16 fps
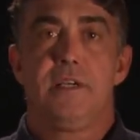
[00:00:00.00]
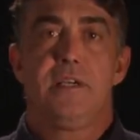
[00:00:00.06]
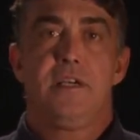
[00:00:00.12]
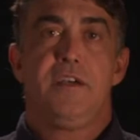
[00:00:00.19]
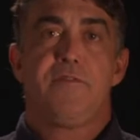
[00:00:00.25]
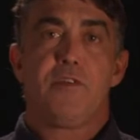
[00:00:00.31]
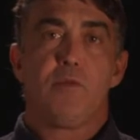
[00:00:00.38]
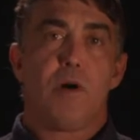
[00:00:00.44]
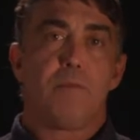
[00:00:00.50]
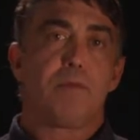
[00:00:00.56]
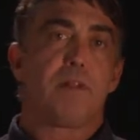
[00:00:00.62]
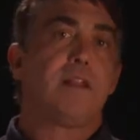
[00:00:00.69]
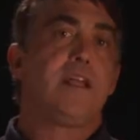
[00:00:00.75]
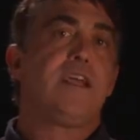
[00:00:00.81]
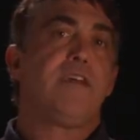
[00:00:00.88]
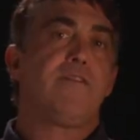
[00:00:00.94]
if you won't
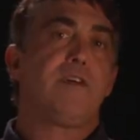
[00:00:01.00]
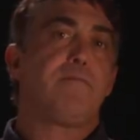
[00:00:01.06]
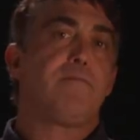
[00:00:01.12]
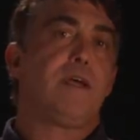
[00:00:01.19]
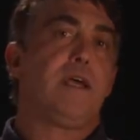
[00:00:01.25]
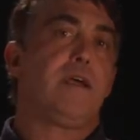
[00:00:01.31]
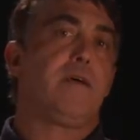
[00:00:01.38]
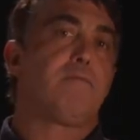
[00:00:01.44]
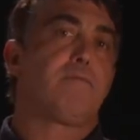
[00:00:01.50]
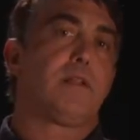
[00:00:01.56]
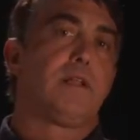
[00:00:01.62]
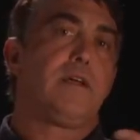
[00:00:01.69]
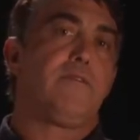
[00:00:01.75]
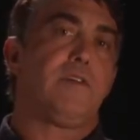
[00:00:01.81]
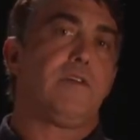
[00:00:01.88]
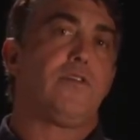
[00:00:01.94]
believe in me and
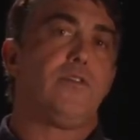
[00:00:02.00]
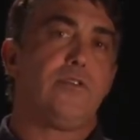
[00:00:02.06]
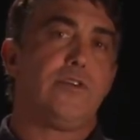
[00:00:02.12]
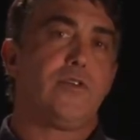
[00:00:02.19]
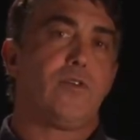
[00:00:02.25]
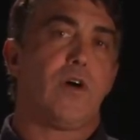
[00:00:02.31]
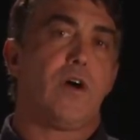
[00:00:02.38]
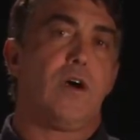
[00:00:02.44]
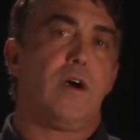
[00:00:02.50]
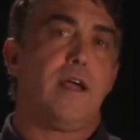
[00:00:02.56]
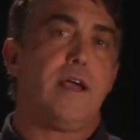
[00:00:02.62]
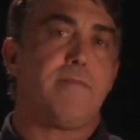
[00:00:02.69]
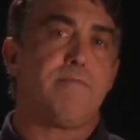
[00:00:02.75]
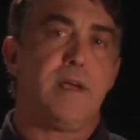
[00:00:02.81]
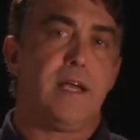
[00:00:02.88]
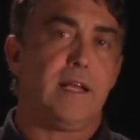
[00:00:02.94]
believe in who you are
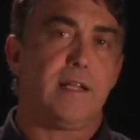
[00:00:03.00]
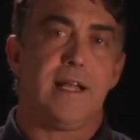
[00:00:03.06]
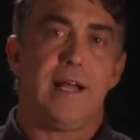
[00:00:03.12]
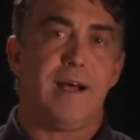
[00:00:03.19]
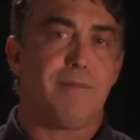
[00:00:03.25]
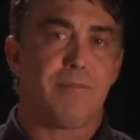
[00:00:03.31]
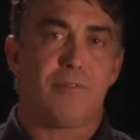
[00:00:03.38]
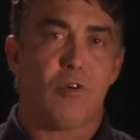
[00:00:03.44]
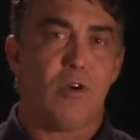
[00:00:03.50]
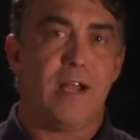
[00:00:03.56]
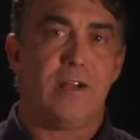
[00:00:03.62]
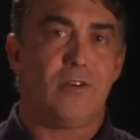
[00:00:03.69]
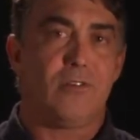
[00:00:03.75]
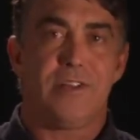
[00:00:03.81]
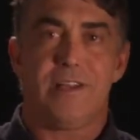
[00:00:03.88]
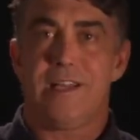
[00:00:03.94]
in me and that I'm
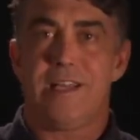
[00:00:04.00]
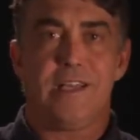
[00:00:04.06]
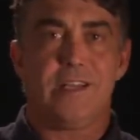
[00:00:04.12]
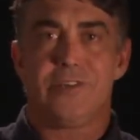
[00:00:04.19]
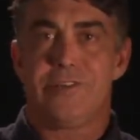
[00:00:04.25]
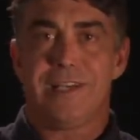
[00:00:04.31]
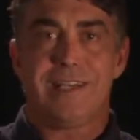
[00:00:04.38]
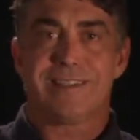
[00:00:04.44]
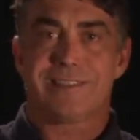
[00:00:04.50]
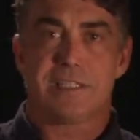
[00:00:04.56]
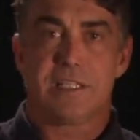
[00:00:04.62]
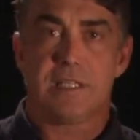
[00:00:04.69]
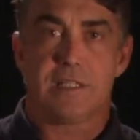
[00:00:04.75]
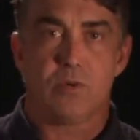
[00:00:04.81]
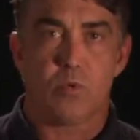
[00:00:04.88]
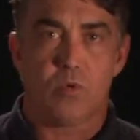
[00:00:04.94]
greater than he that's
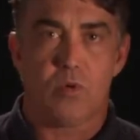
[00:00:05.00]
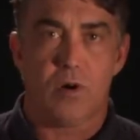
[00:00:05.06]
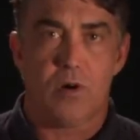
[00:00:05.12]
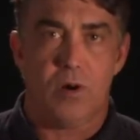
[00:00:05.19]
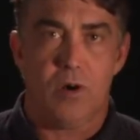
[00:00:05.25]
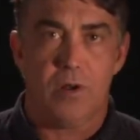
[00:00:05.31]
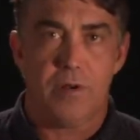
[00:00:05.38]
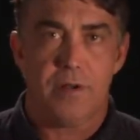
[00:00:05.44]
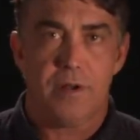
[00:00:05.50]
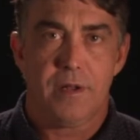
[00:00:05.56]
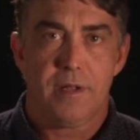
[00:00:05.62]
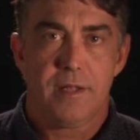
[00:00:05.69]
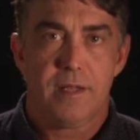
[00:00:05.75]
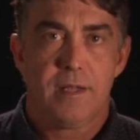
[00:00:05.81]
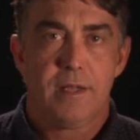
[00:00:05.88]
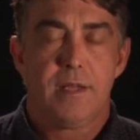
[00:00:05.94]
in the world?
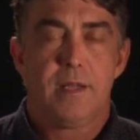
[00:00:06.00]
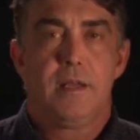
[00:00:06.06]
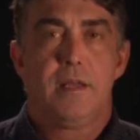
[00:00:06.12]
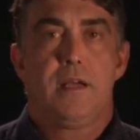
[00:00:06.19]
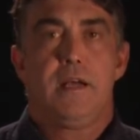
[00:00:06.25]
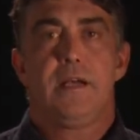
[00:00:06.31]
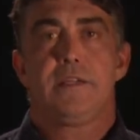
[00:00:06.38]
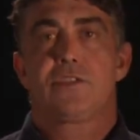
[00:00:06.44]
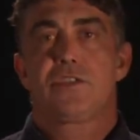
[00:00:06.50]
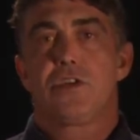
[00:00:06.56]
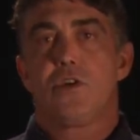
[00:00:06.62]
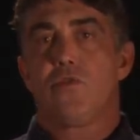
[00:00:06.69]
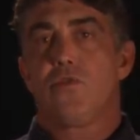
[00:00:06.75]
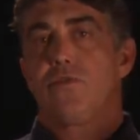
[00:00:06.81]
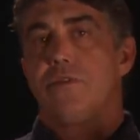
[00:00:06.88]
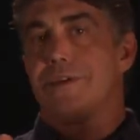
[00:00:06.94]
And
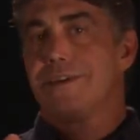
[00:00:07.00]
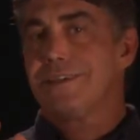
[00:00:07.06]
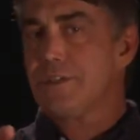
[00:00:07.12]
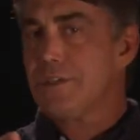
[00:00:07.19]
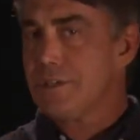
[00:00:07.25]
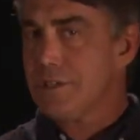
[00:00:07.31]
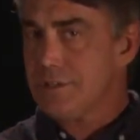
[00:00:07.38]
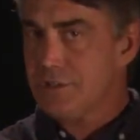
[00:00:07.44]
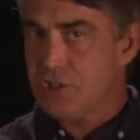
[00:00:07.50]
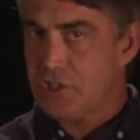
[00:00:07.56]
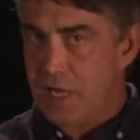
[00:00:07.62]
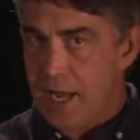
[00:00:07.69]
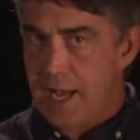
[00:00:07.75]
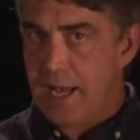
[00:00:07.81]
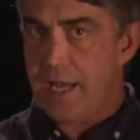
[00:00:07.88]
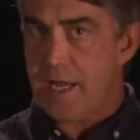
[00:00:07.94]
so Che
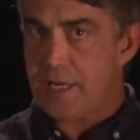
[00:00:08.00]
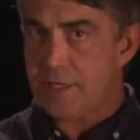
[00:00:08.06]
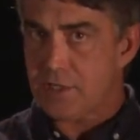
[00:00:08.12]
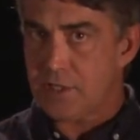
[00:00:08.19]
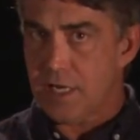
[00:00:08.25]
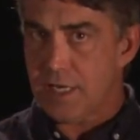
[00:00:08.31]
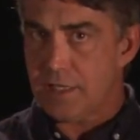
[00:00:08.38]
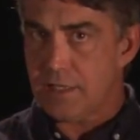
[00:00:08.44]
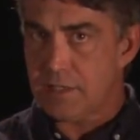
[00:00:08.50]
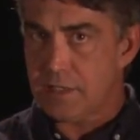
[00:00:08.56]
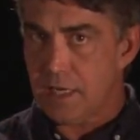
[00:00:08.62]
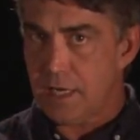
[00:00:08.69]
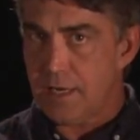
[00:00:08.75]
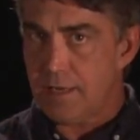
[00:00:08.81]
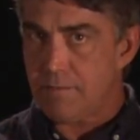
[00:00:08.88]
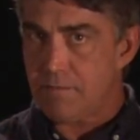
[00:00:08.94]
is at a
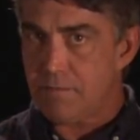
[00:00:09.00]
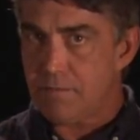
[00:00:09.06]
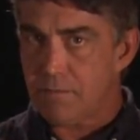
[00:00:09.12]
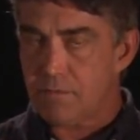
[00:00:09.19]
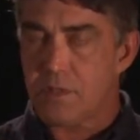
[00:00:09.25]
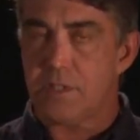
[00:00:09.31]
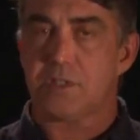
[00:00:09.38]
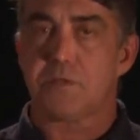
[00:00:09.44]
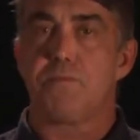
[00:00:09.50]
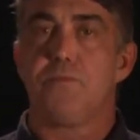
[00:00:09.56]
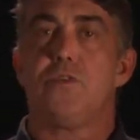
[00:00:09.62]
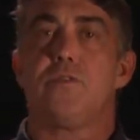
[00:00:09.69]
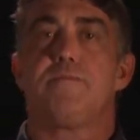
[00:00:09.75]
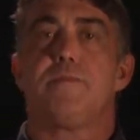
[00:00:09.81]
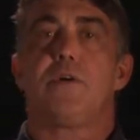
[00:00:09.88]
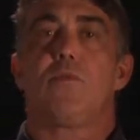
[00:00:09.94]
time, this
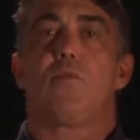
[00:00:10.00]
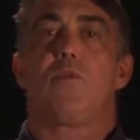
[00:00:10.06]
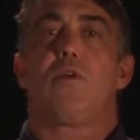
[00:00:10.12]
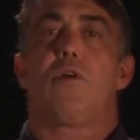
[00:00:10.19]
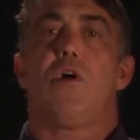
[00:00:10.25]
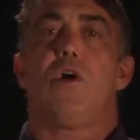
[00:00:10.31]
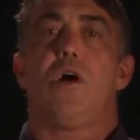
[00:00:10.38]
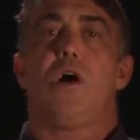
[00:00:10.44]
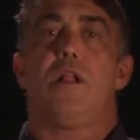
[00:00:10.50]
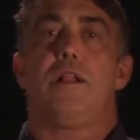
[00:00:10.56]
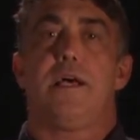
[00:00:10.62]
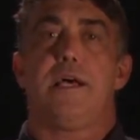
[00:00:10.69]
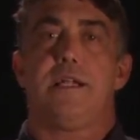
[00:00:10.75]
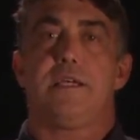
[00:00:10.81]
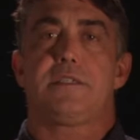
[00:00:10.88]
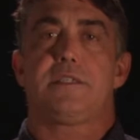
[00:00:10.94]
movement, we're all
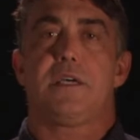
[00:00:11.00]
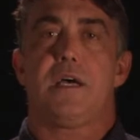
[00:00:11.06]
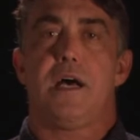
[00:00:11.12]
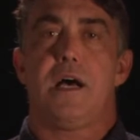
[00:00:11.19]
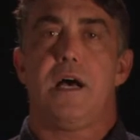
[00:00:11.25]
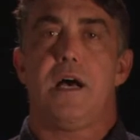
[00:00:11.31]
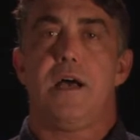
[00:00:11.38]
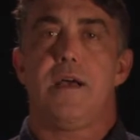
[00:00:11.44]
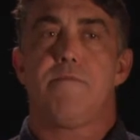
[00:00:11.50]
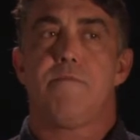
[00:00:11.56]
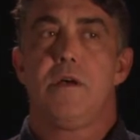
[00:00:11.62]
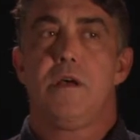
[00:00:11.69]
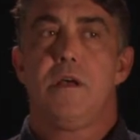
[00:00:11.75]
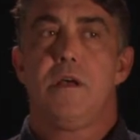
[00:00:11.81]
at a time